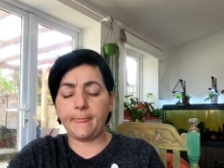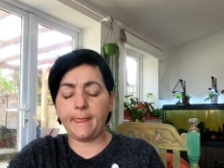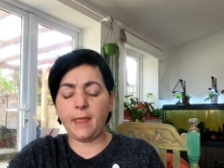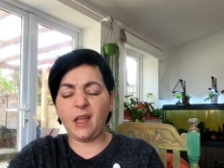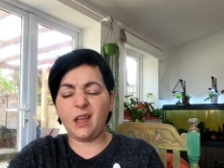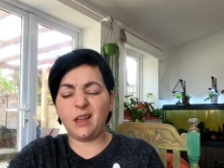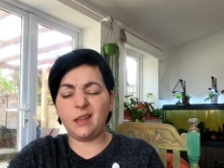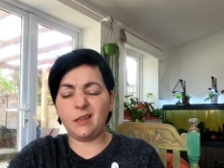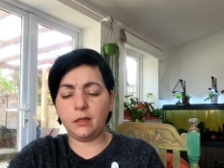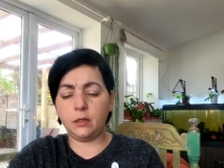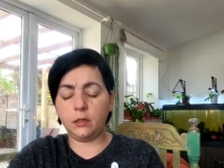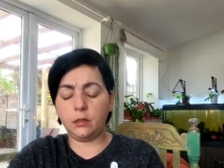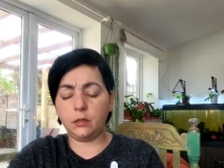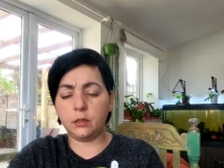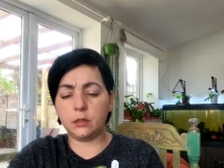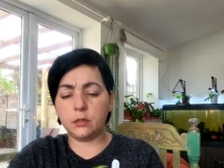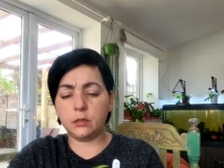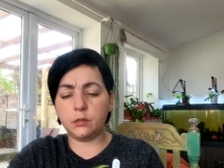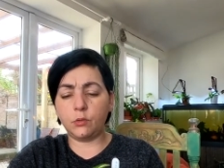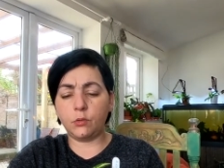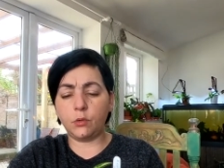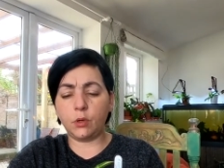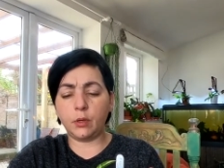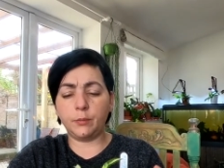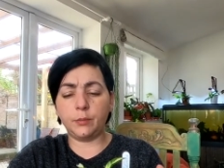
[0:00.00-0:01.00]
Yeah, I think is
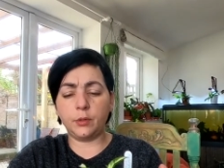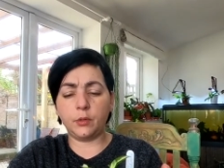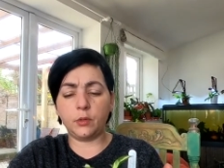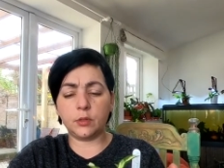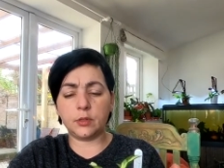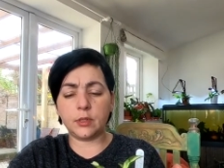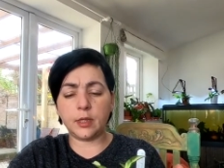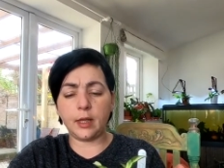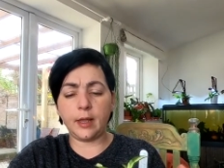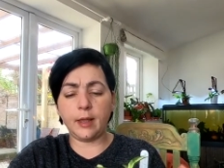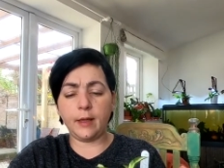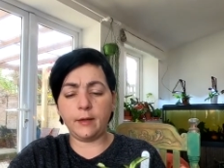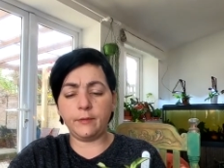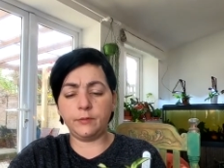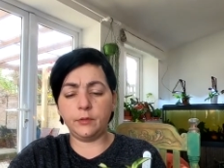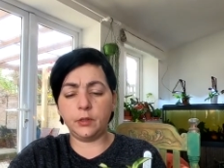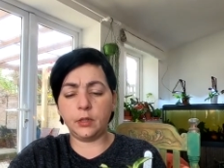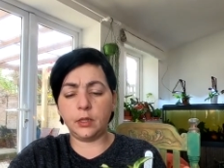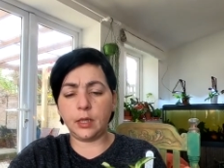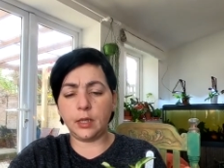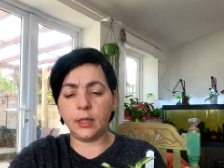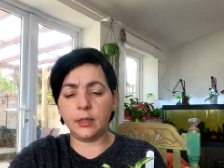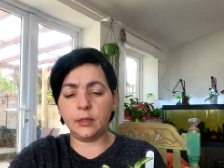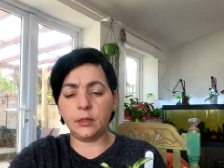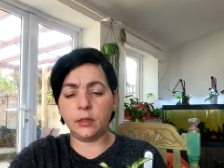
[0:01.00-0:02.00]
the one because I have the
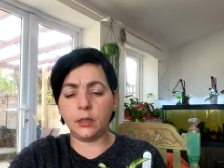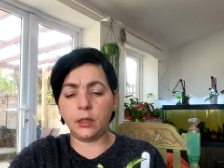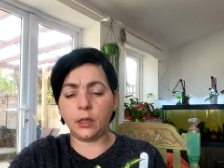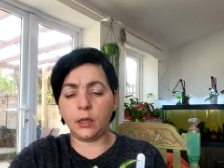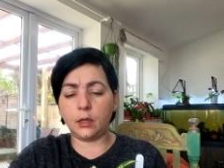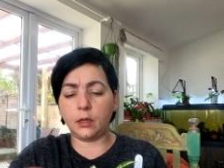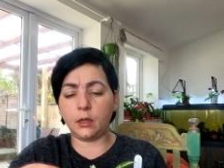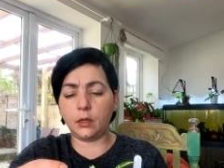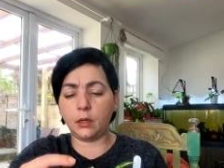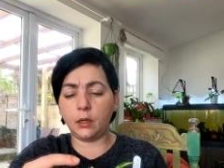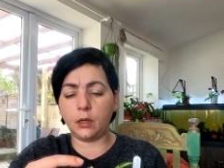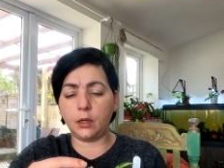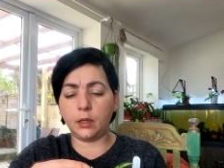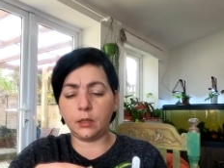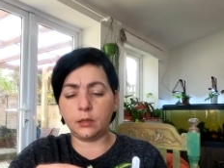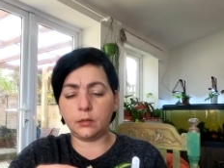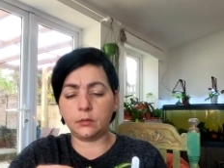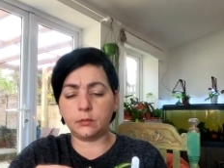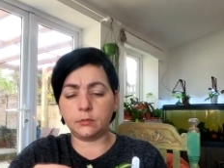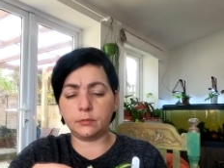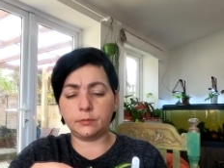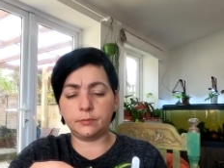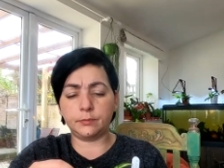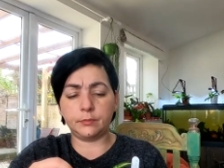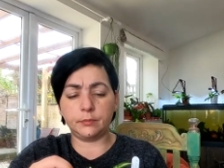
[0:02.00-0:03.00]
Kentiana like
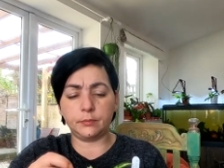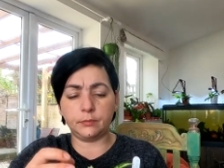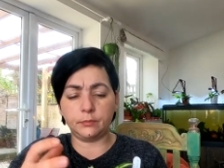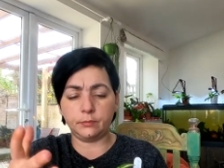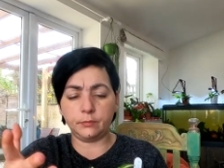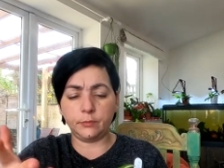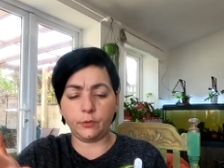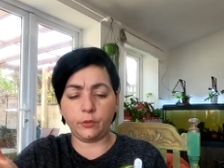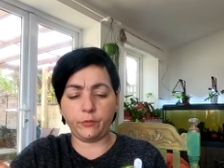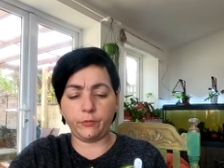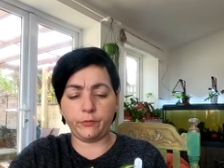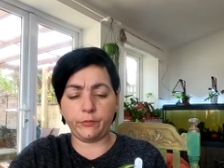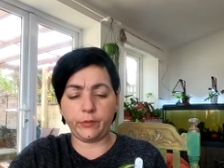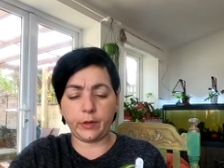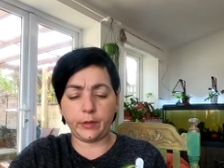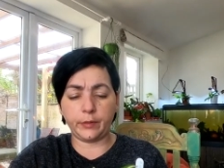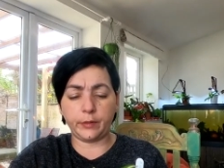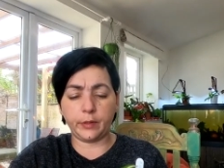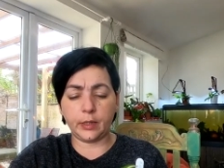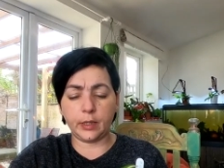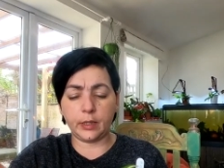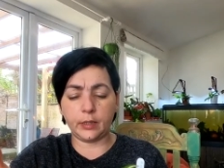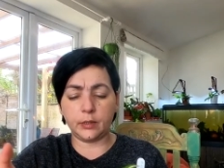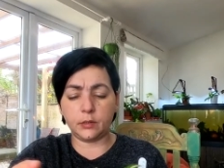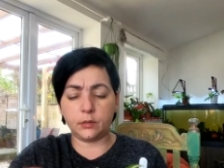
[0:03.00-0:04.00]

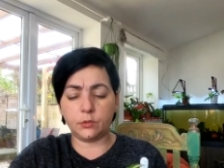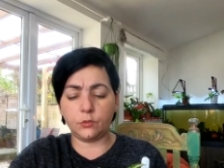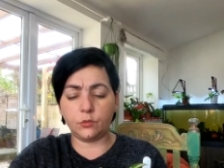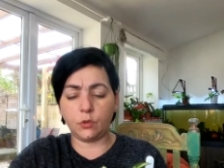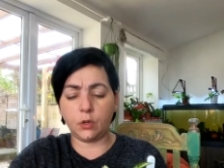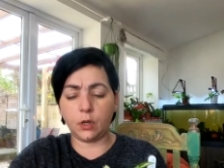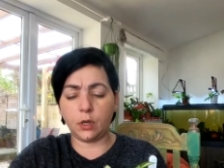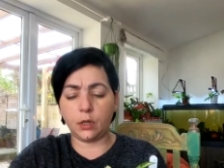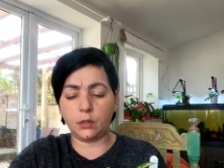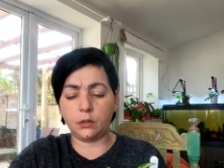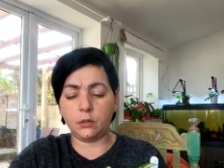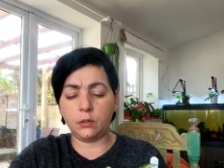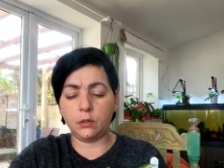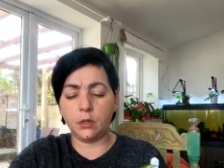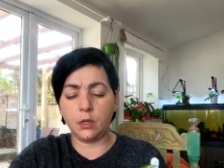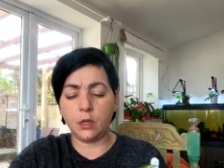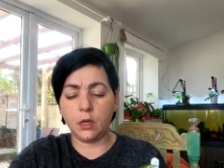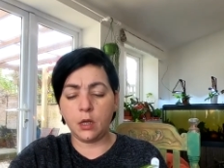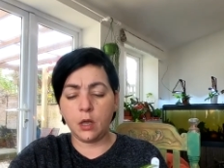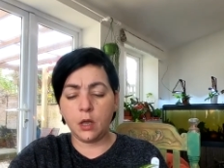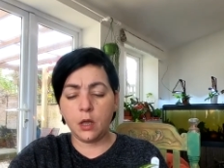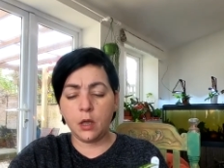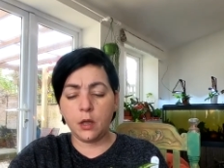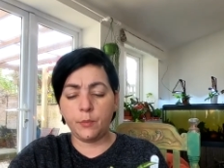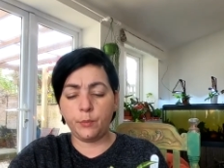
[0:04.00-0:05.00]
non-variegated one
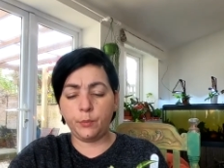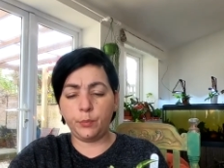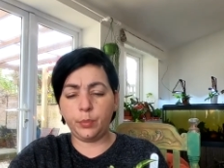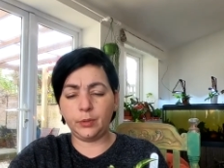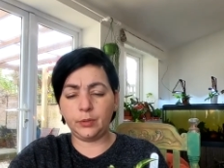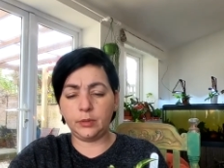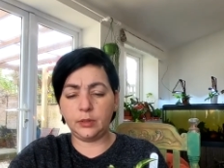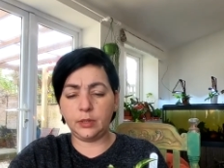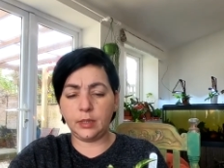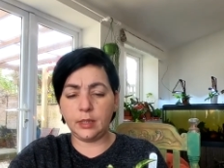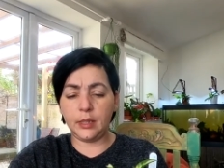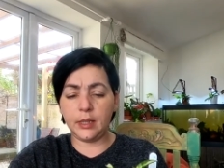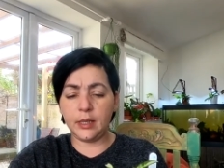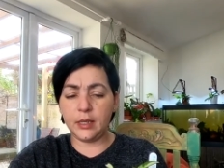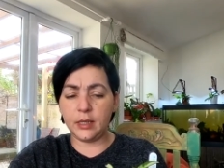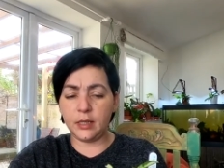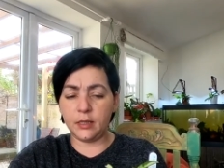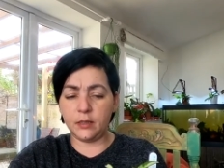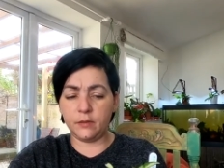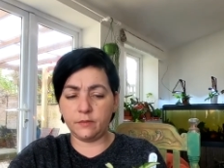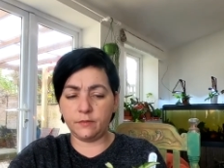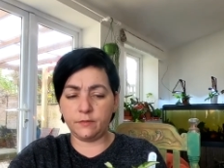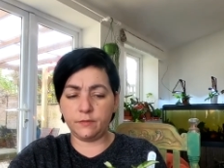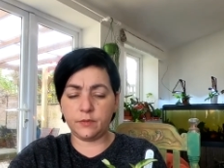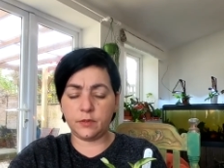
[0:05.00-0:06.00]
but the
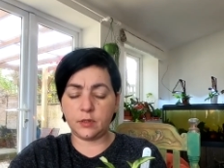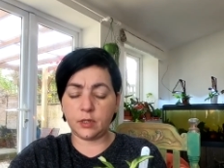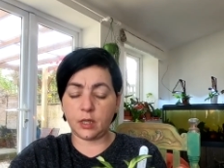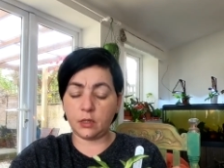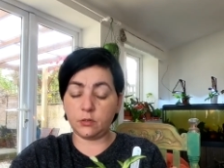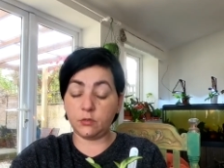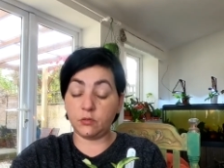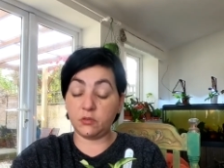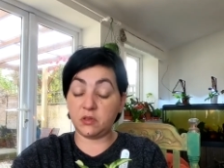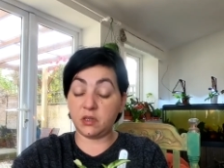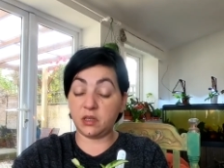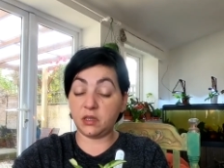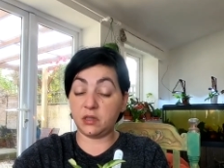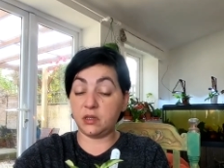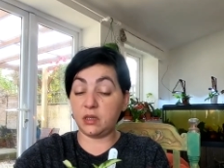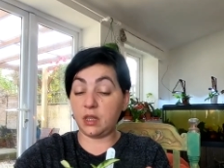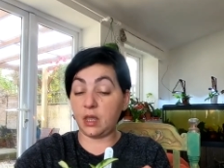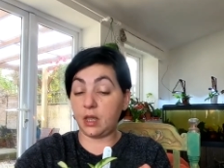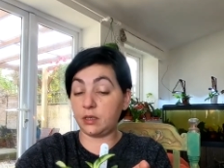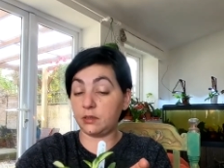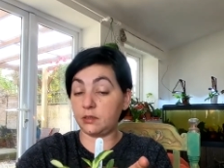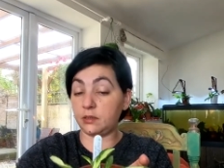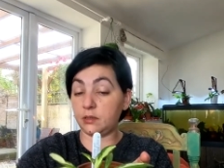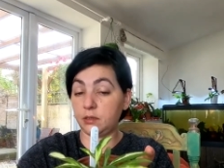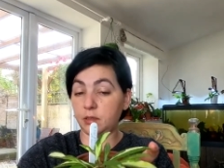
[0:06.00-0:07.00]
leaves, I don't think
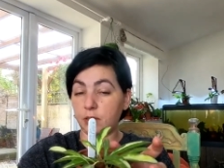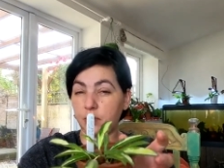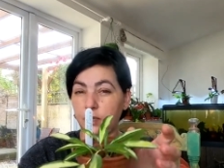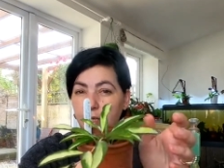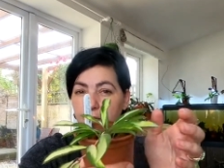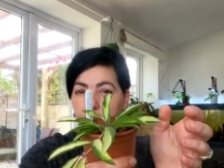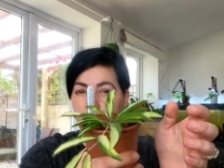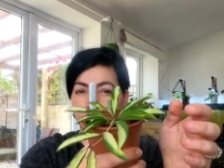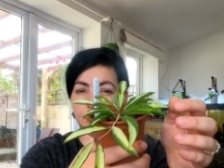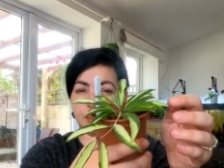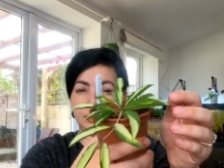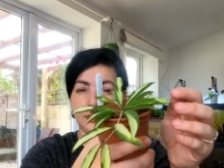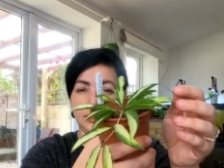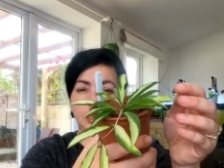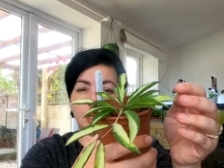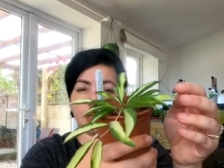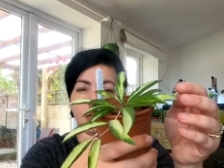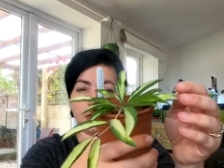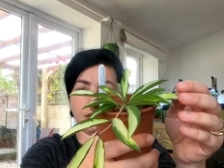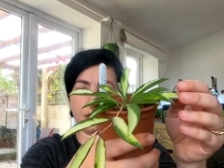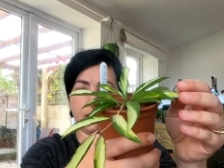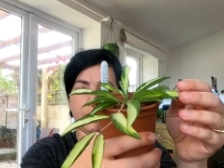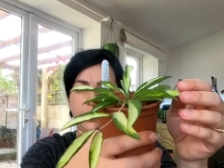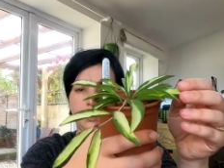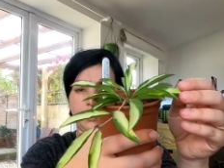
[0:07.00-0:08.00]
that's the
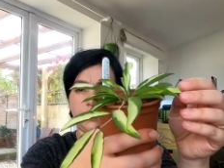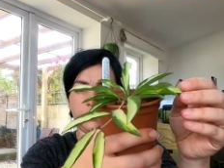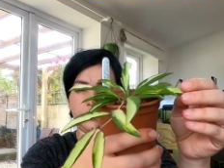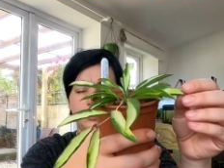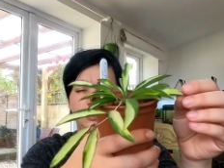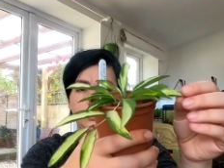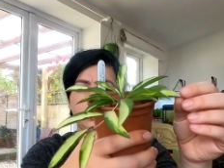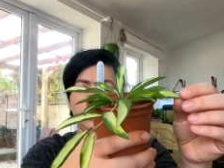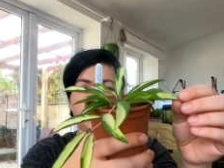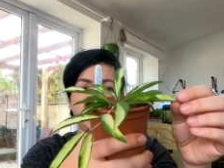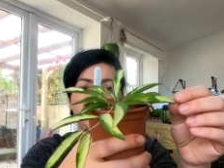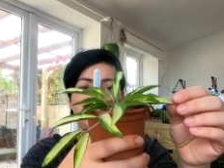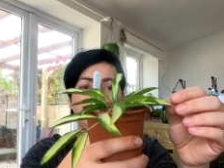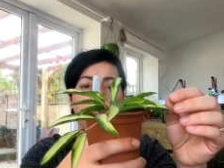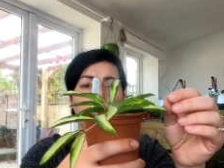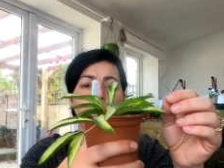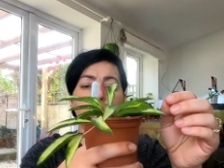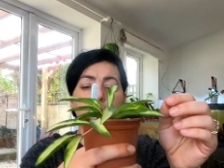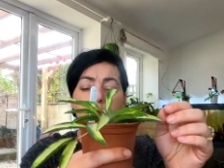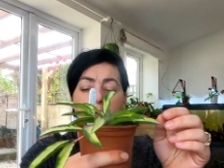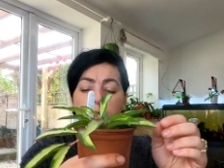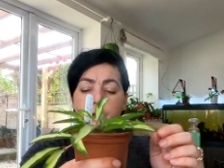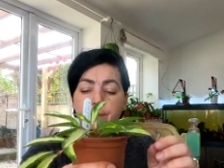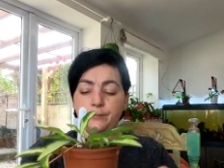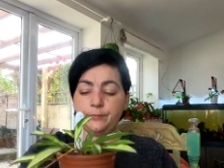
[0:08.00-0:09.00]
Kentiana actually
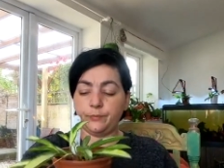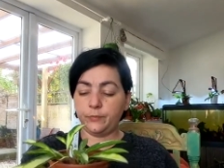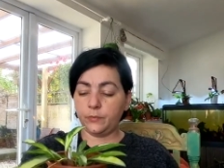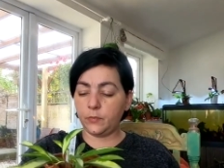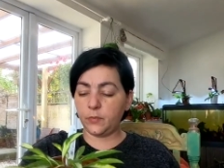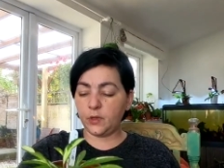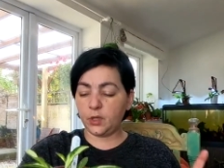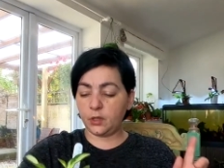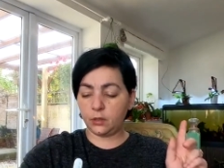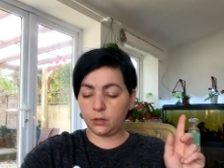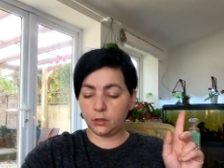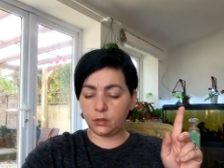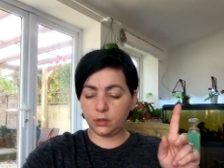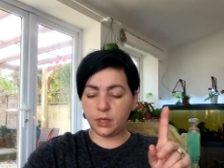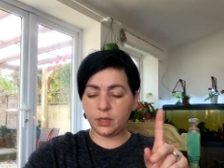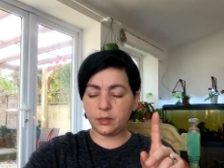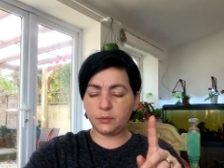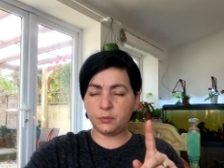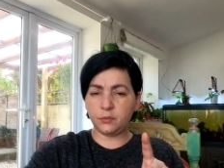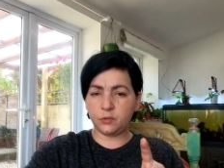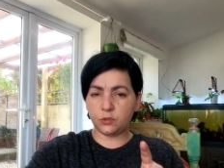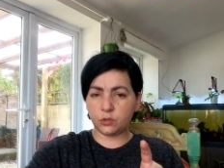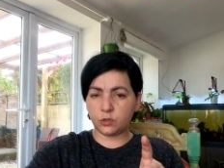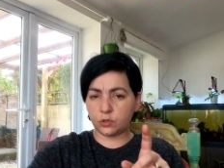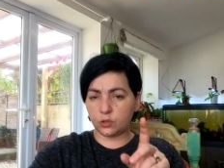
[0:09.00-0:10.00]

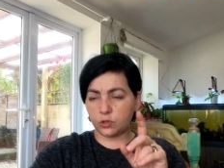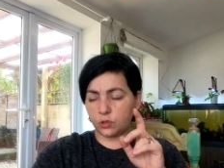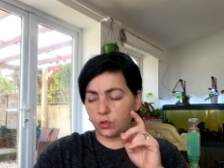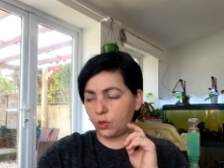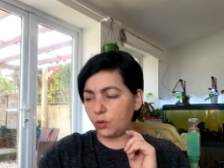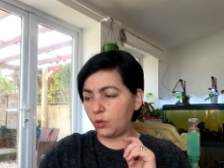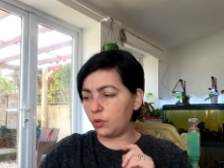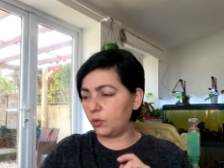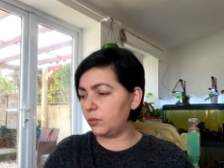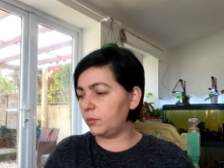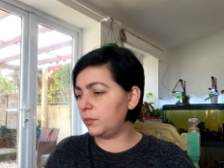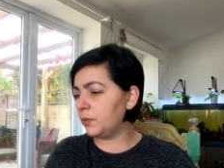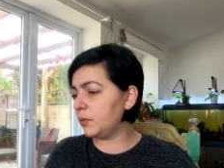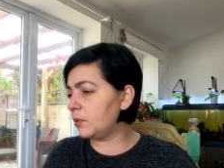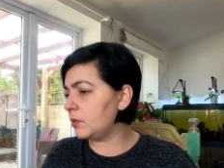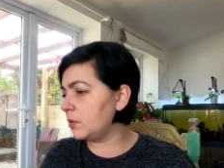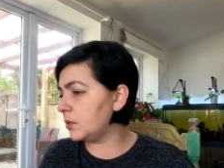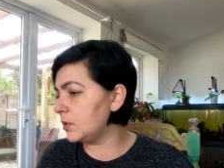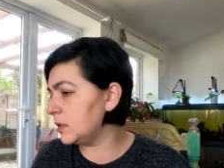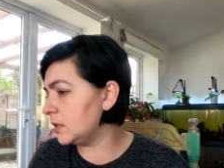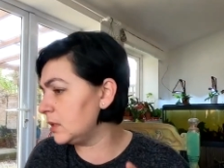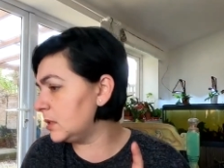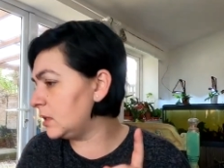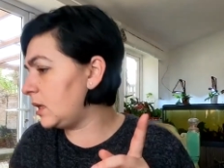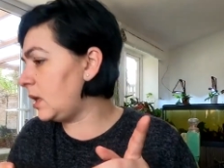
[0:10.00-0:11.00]
let me show you
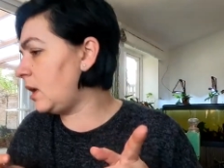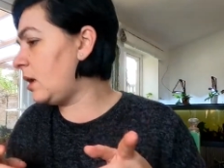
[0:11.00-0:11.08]
because